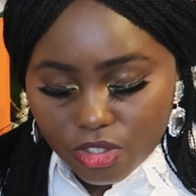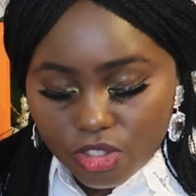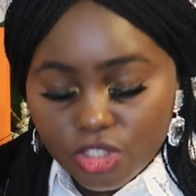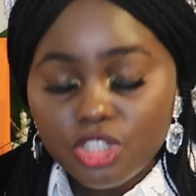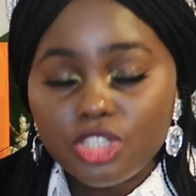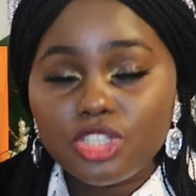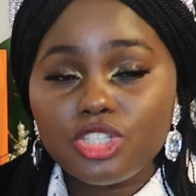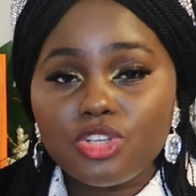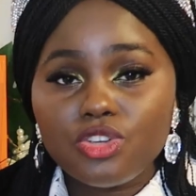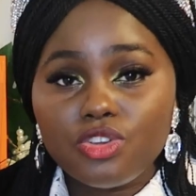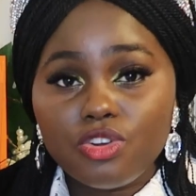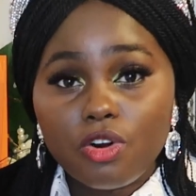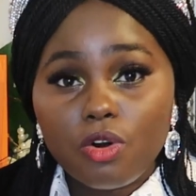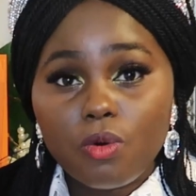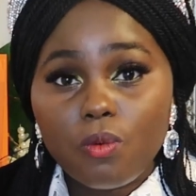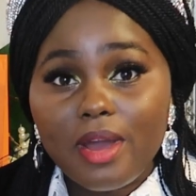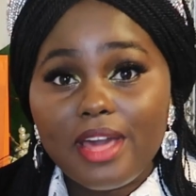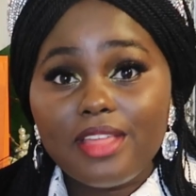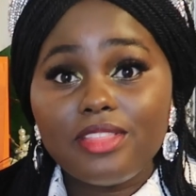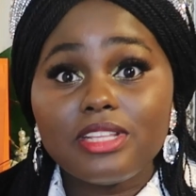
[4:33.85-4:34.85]
Just so you're
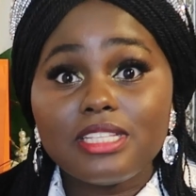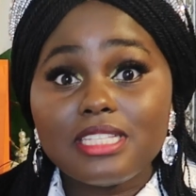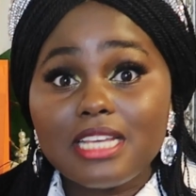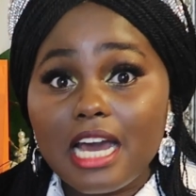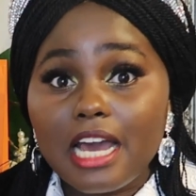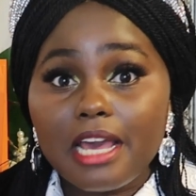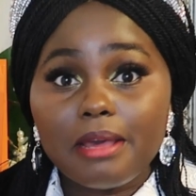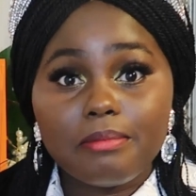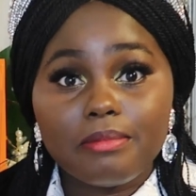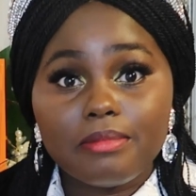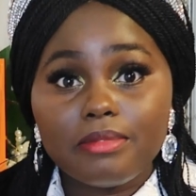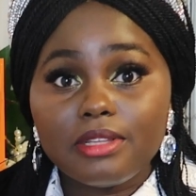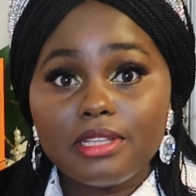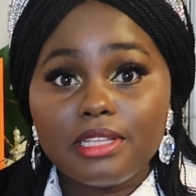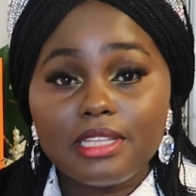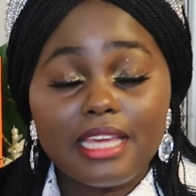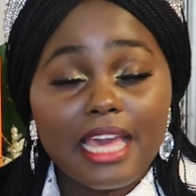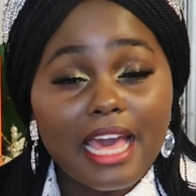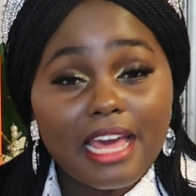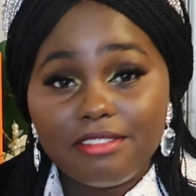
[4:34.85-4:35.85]
aware, the time
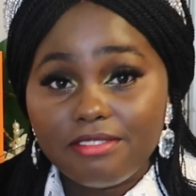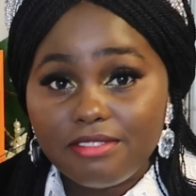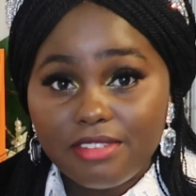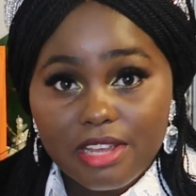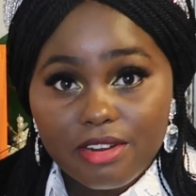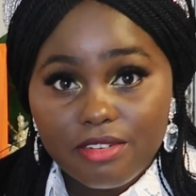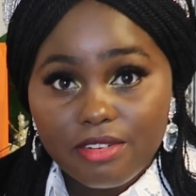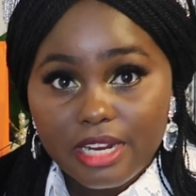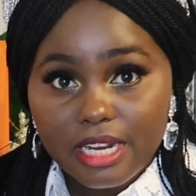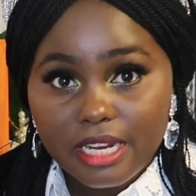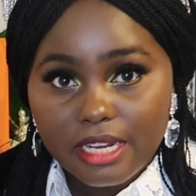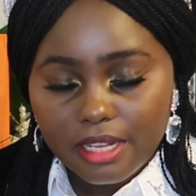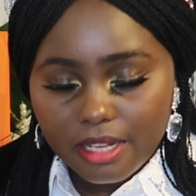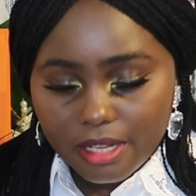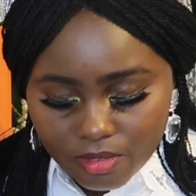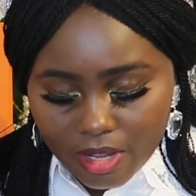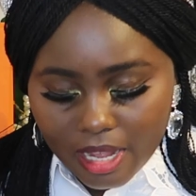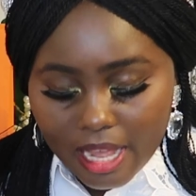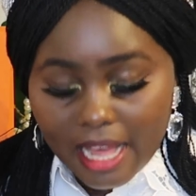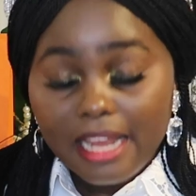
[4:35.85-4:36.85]
can vary,
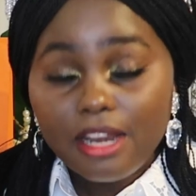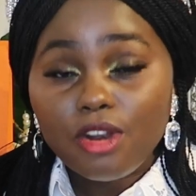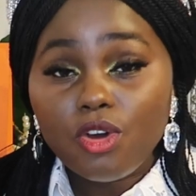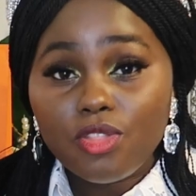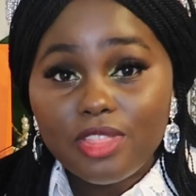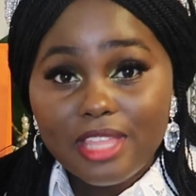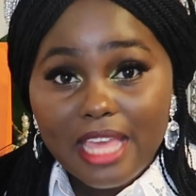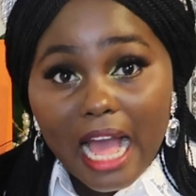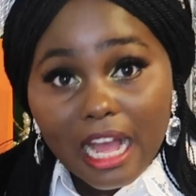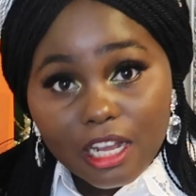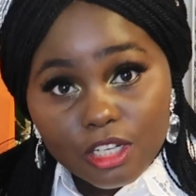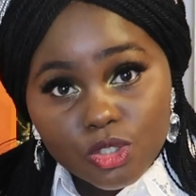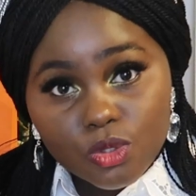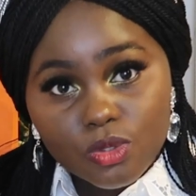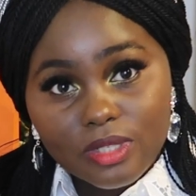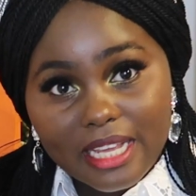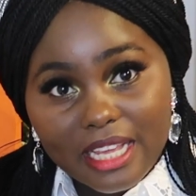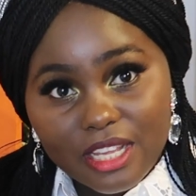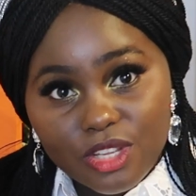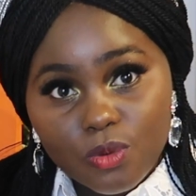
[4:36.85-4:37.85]
and on the
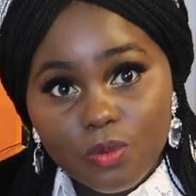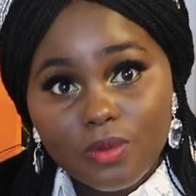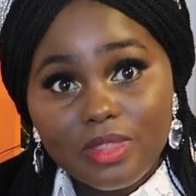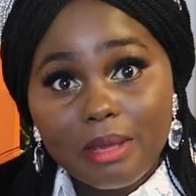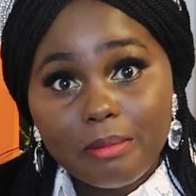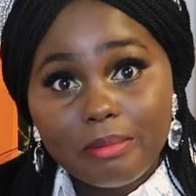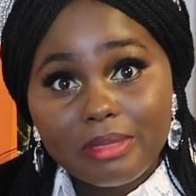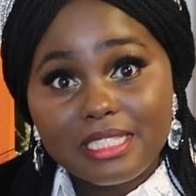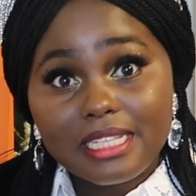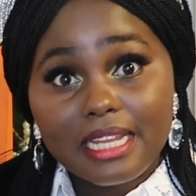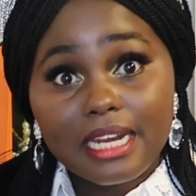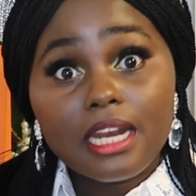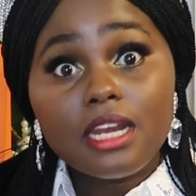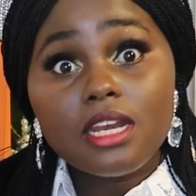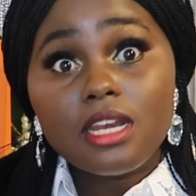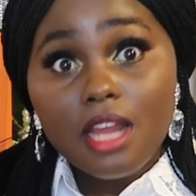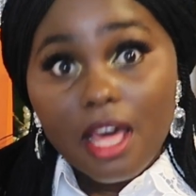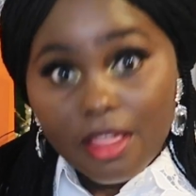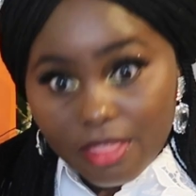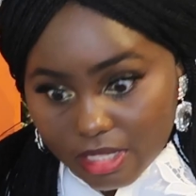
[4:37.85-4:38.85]
actual day you will then be sent
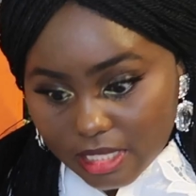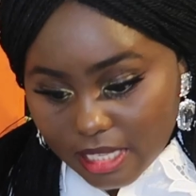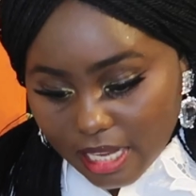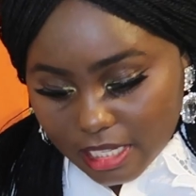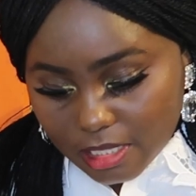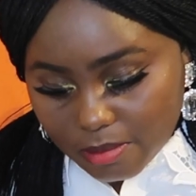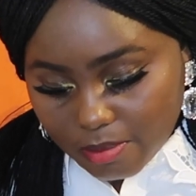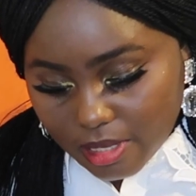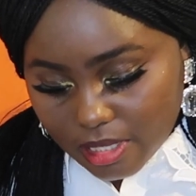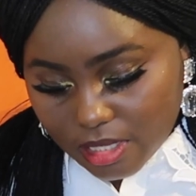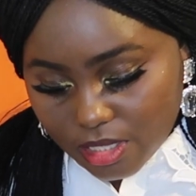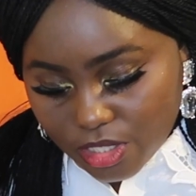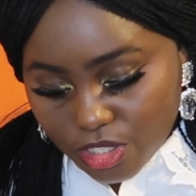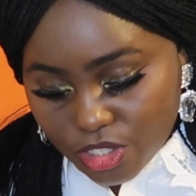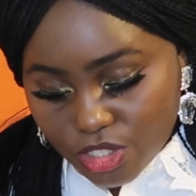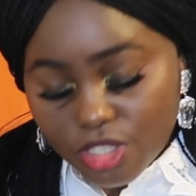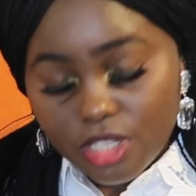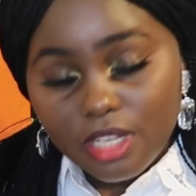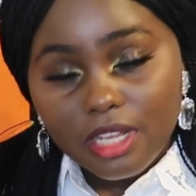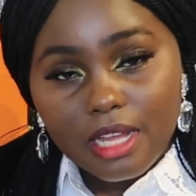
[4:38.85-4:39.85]
another text
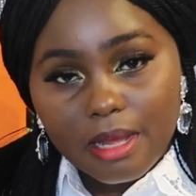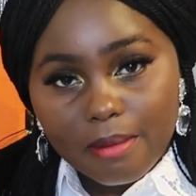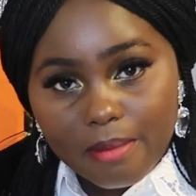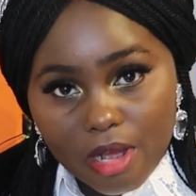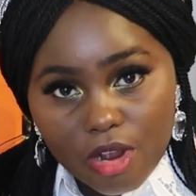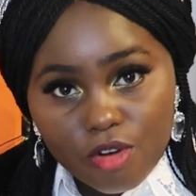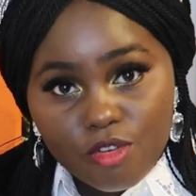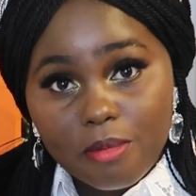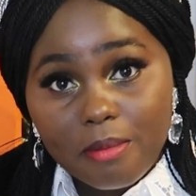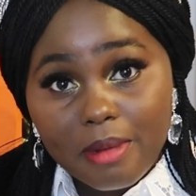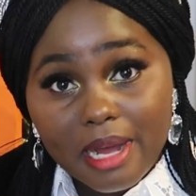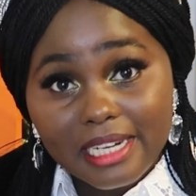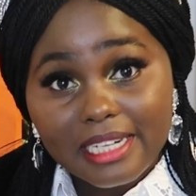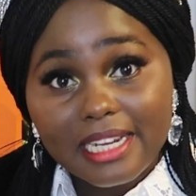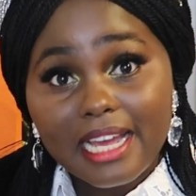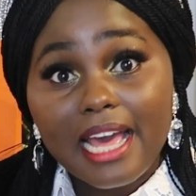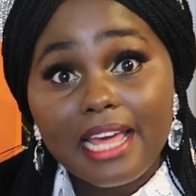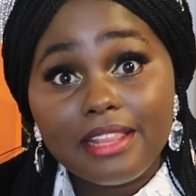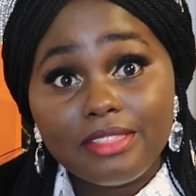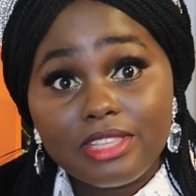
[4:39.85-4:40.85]
message about a
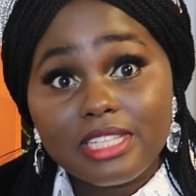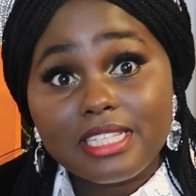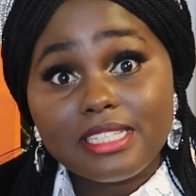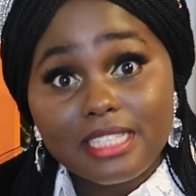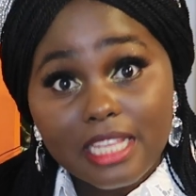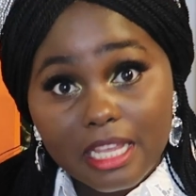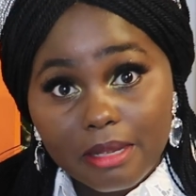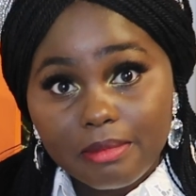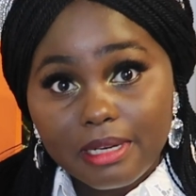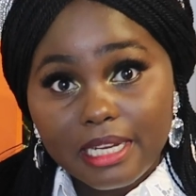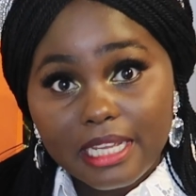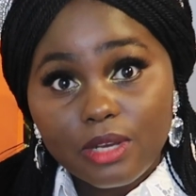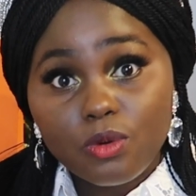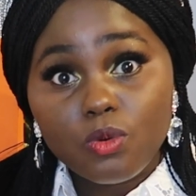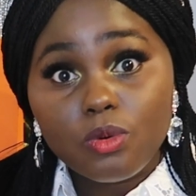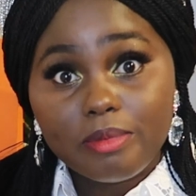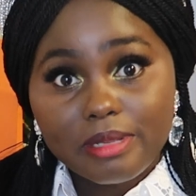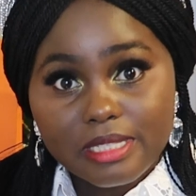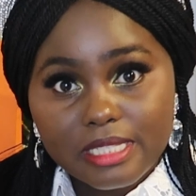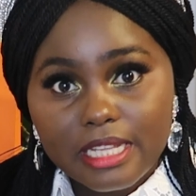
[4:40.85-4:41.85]
reminder, and the same link
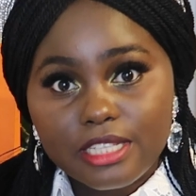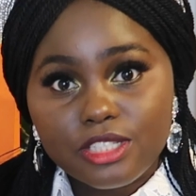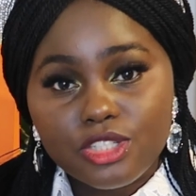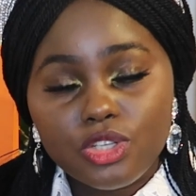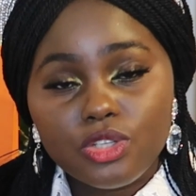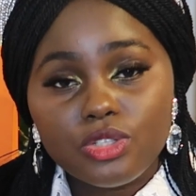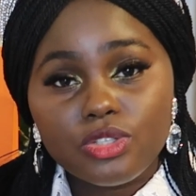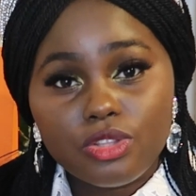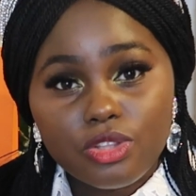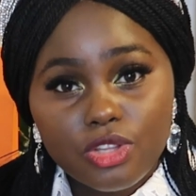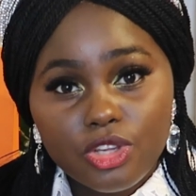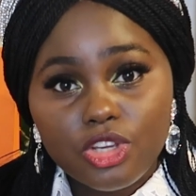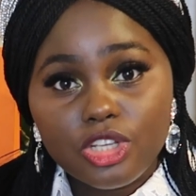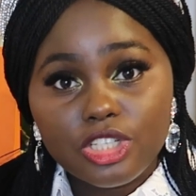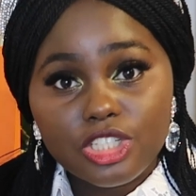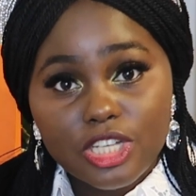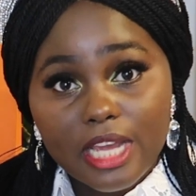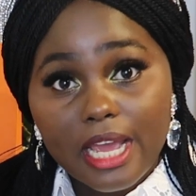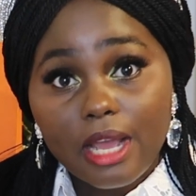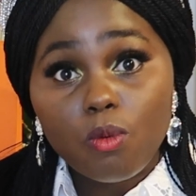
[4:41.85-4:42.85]
will be sent to you so that you
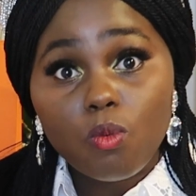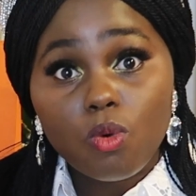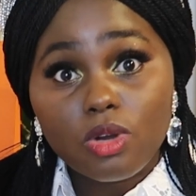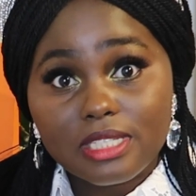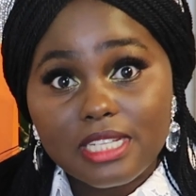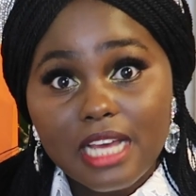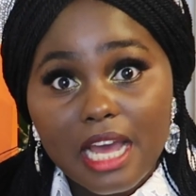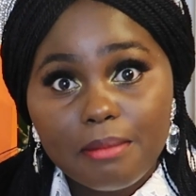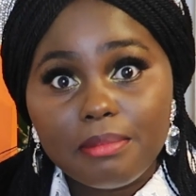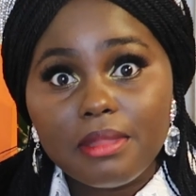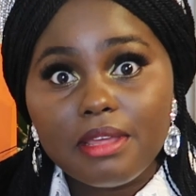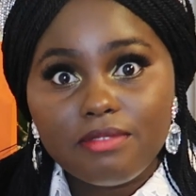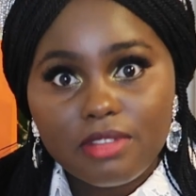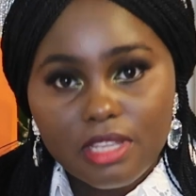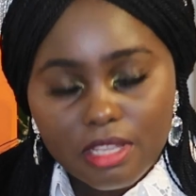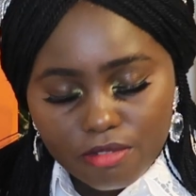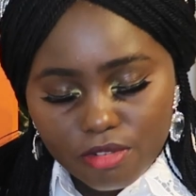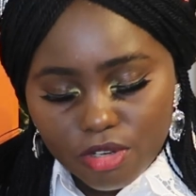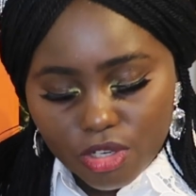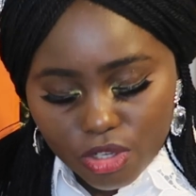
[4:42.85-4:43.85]
can check what time they've
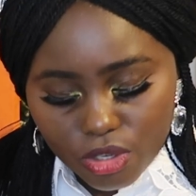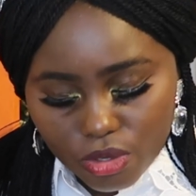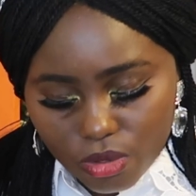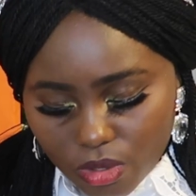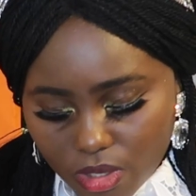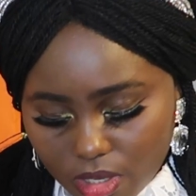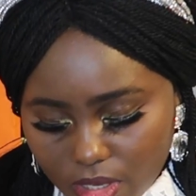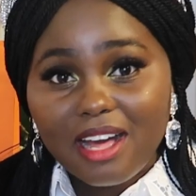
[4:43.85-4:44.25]
given you.